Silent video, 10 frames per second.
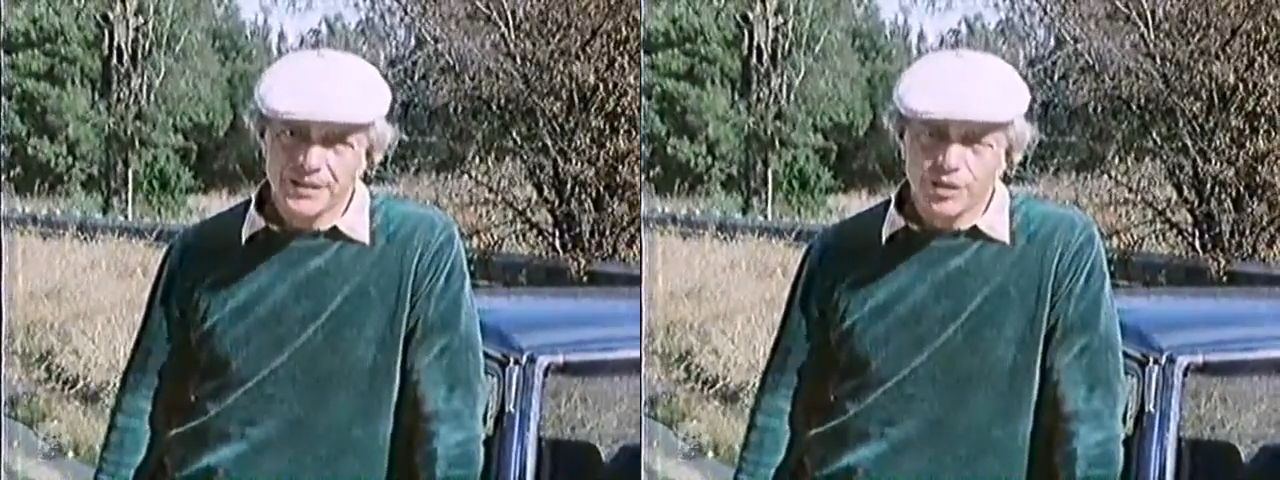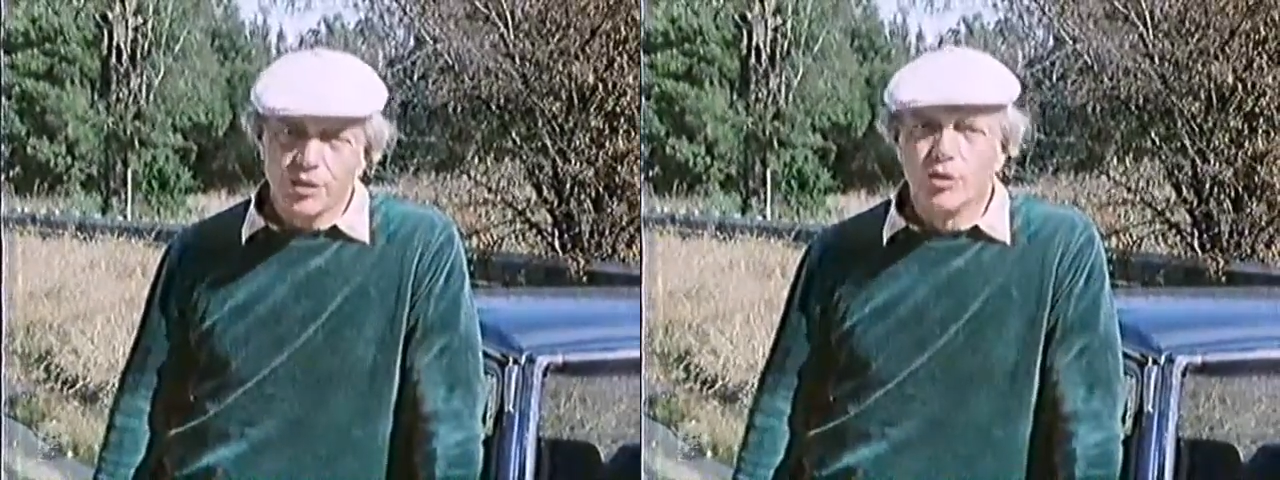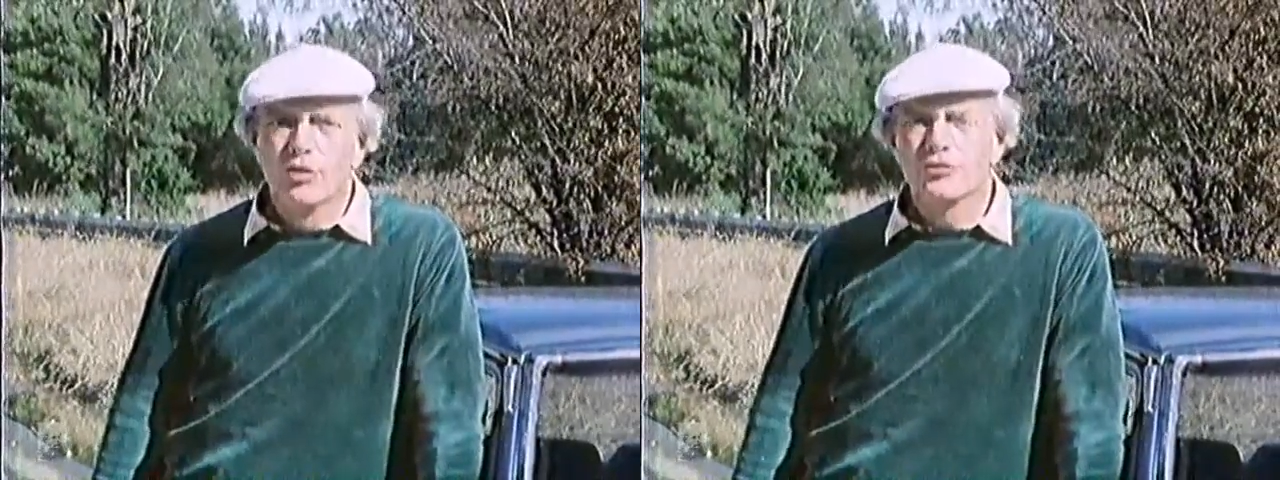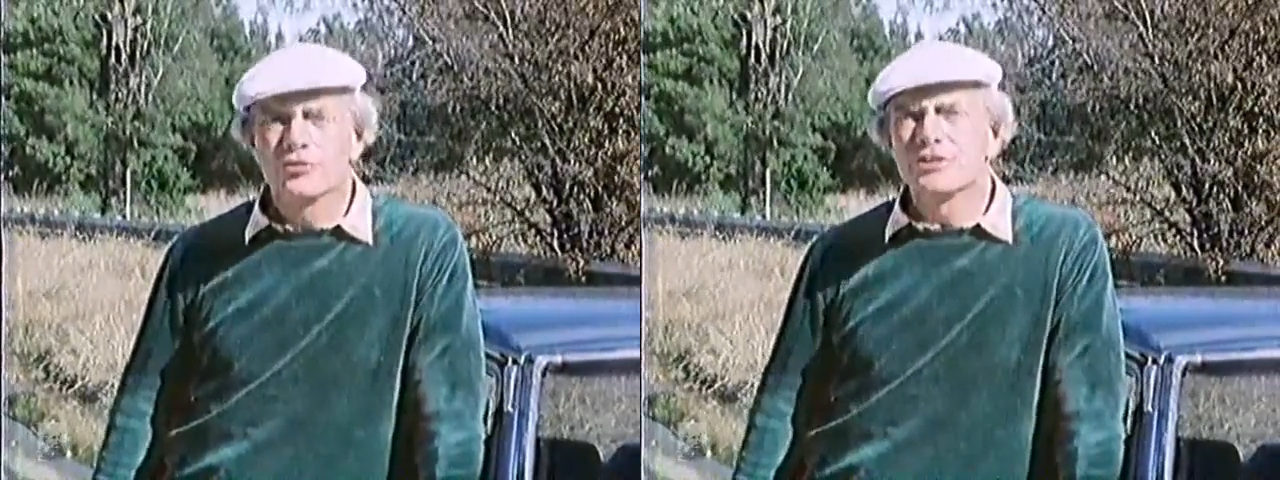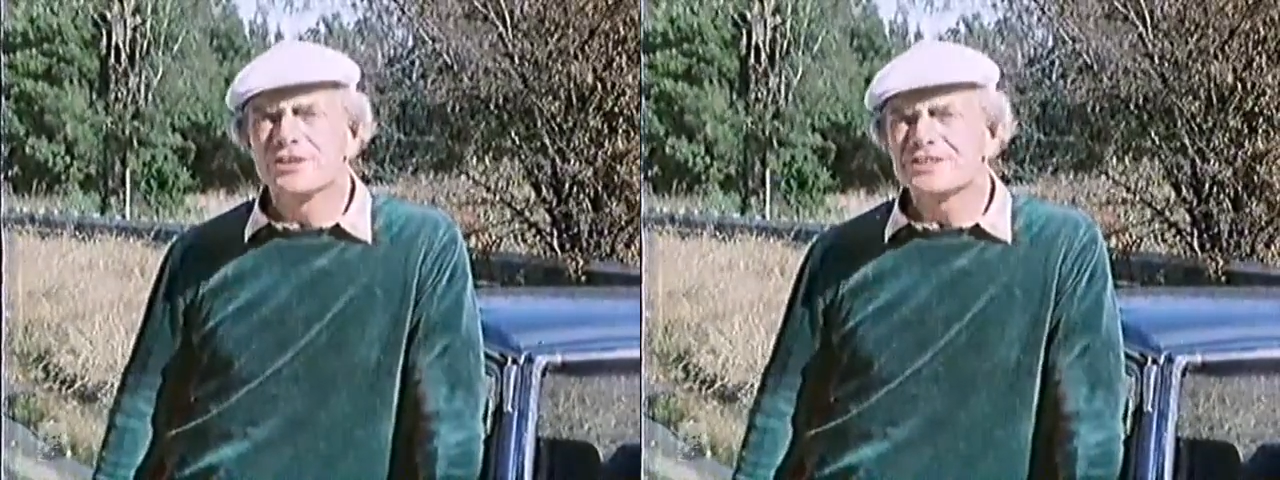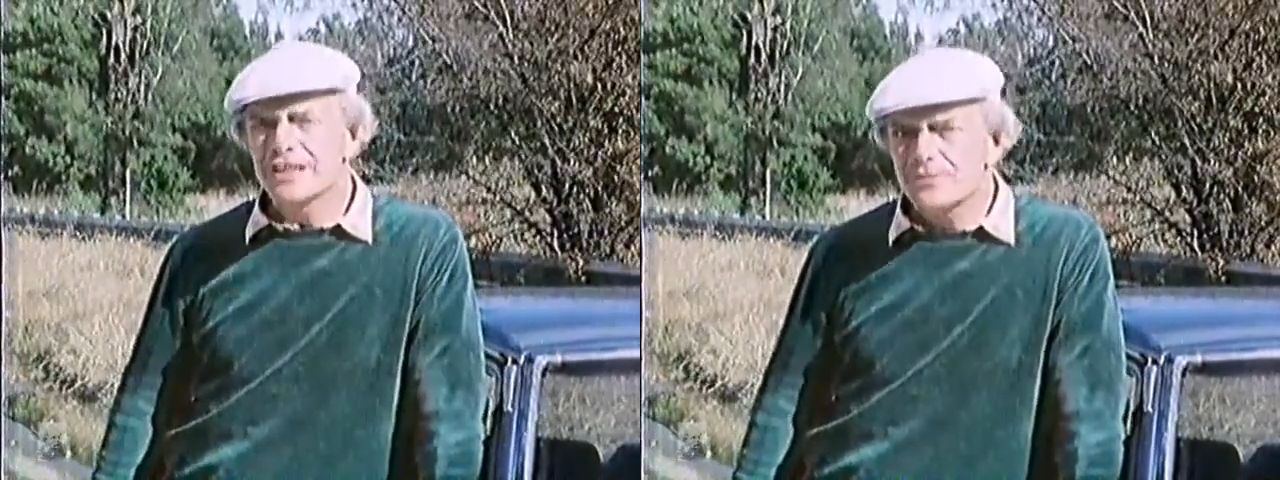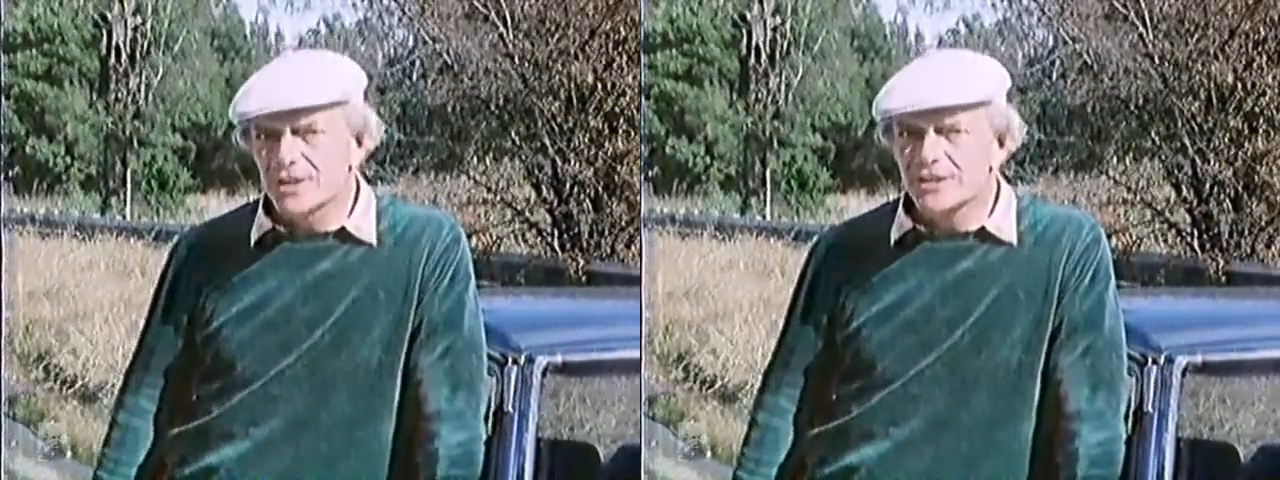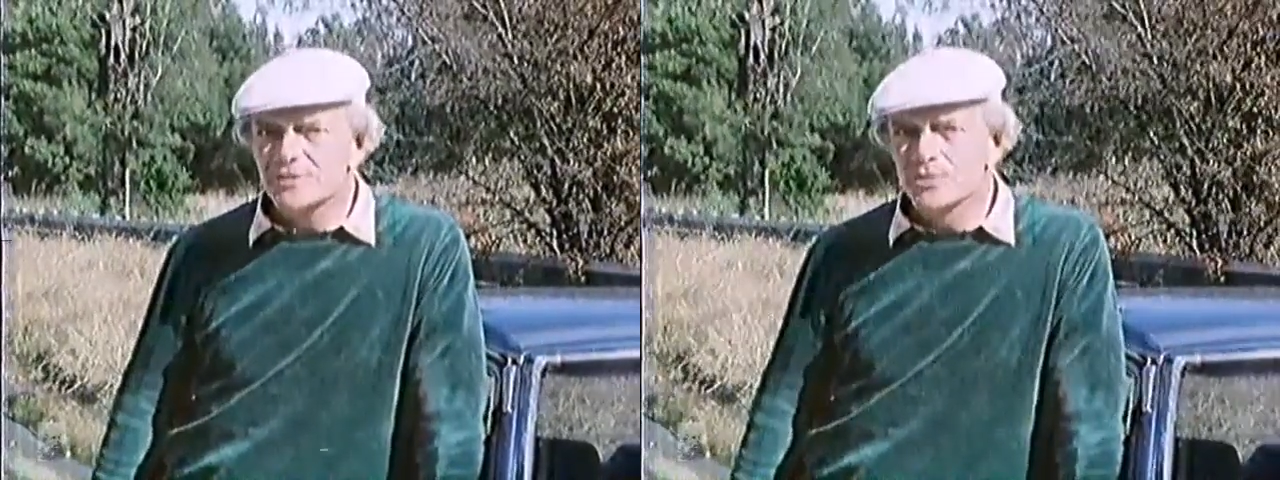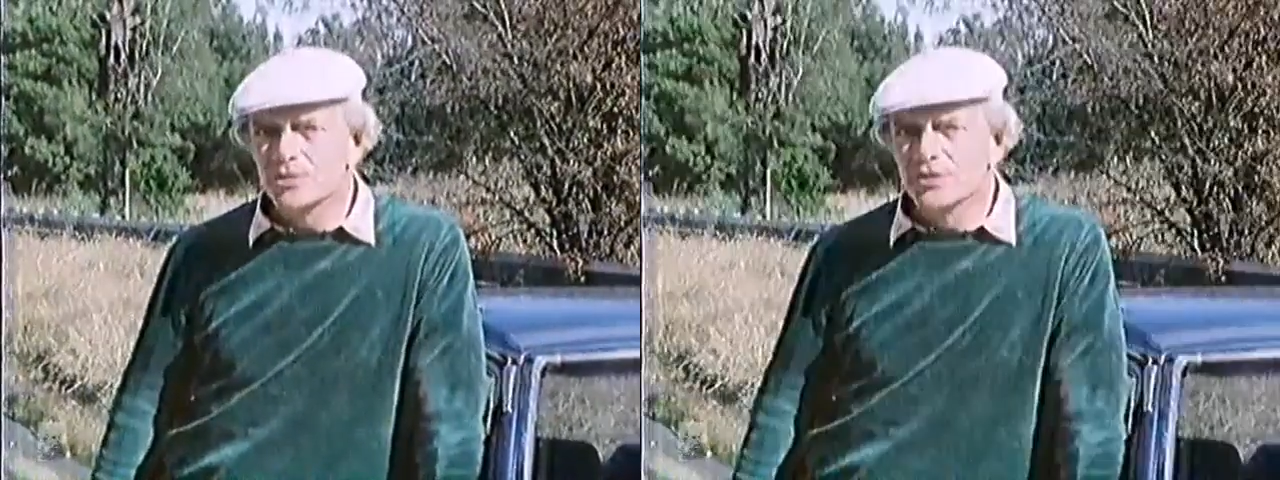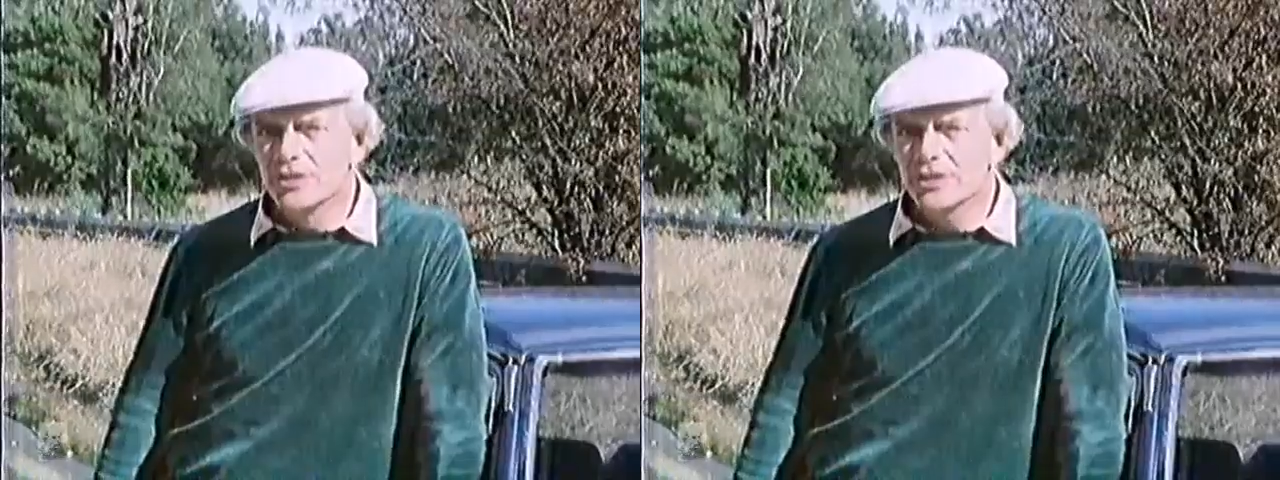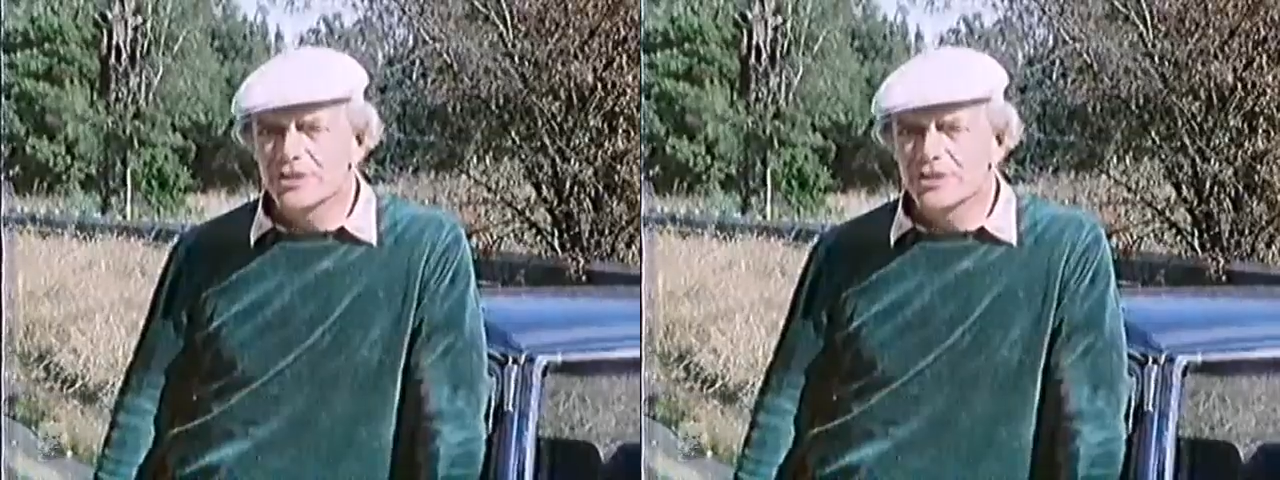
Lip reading: All three subjects will